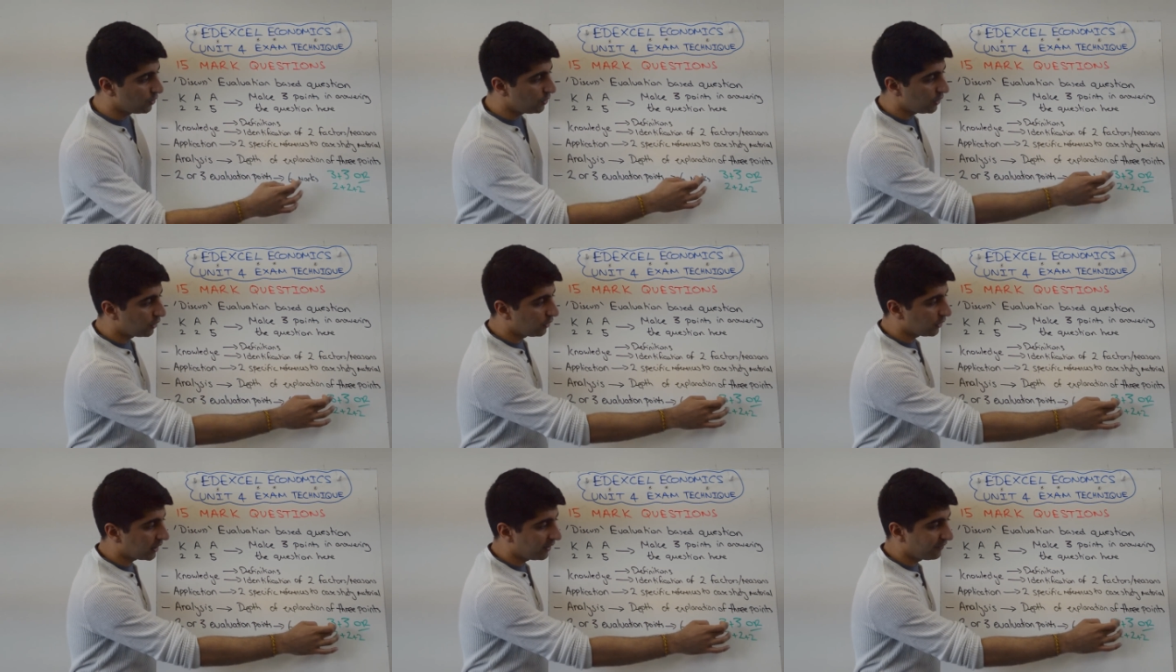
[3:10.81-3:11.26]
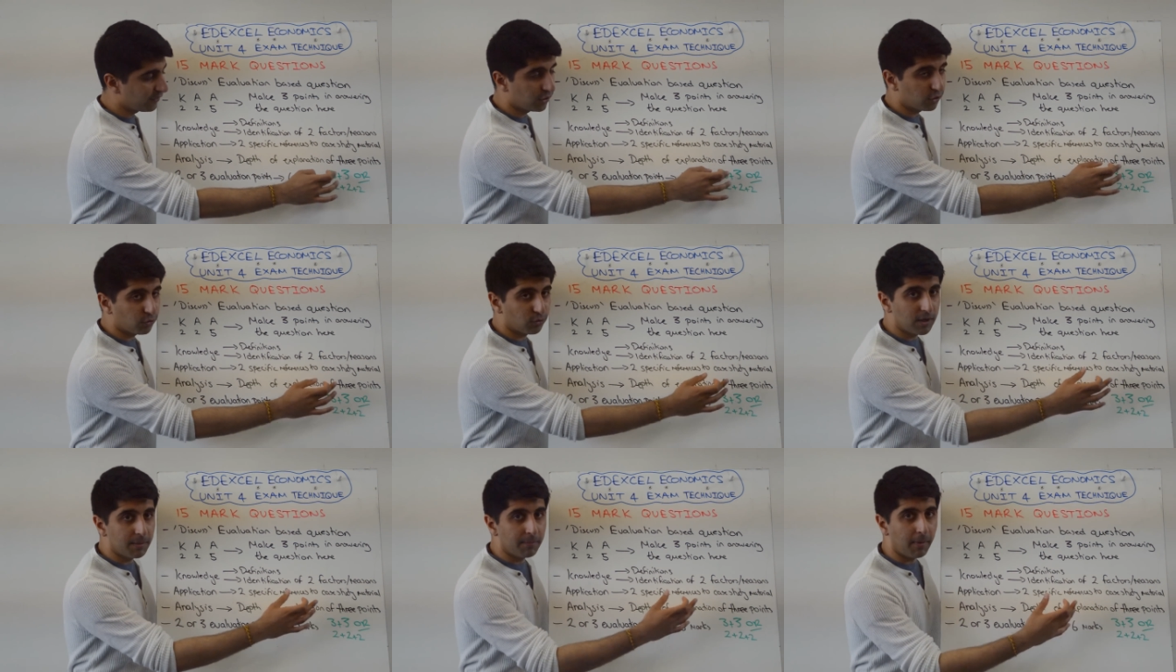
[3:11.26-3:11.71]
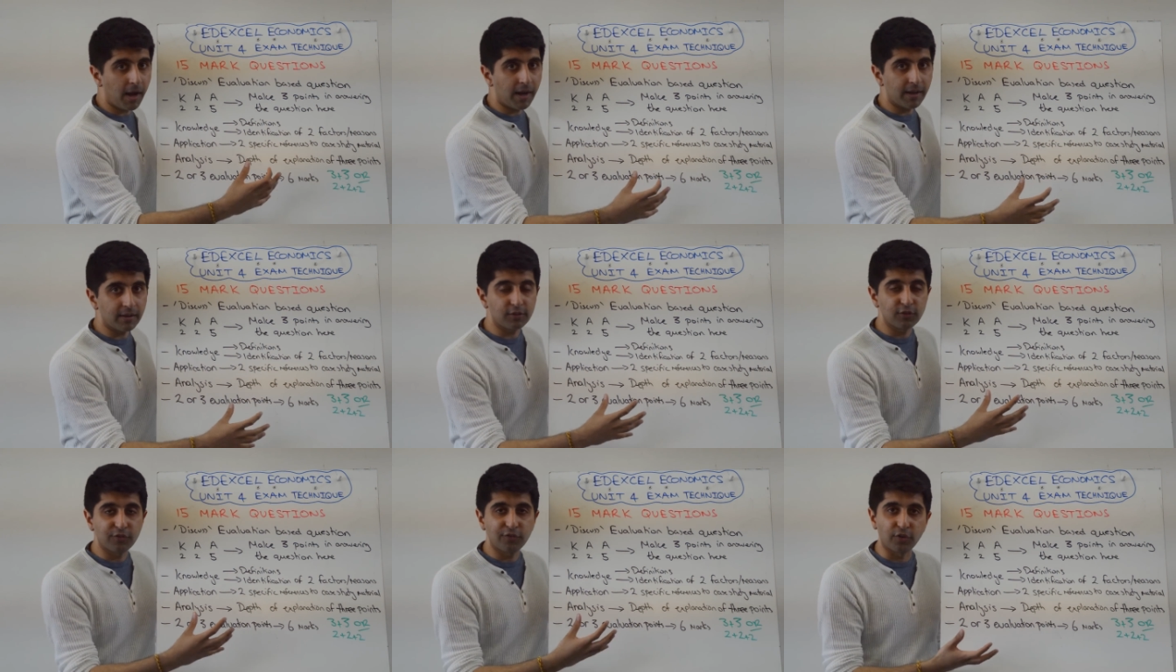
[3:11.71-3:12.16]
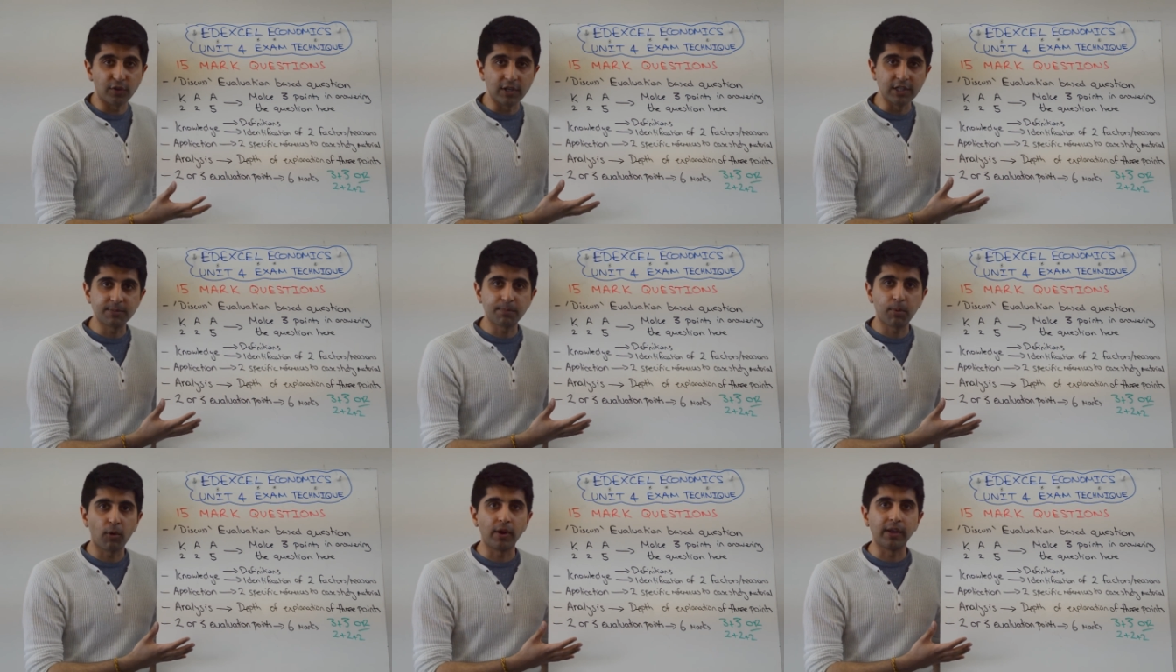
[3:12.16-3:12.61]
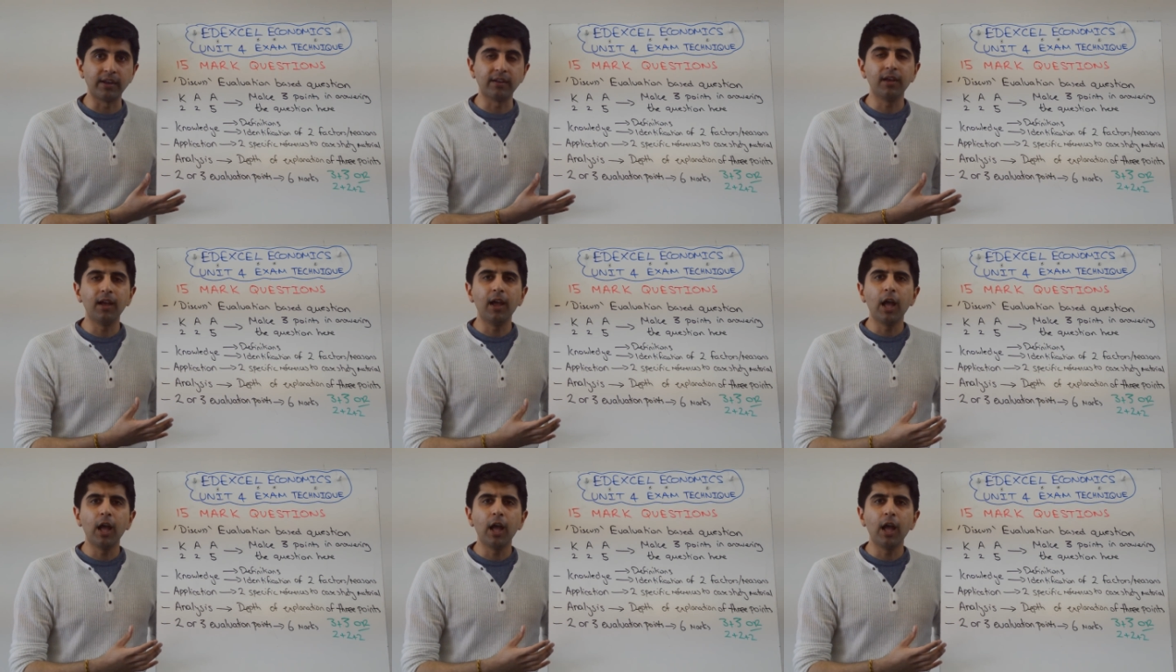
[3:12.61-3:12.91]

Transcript: you're looking for three marks for each point.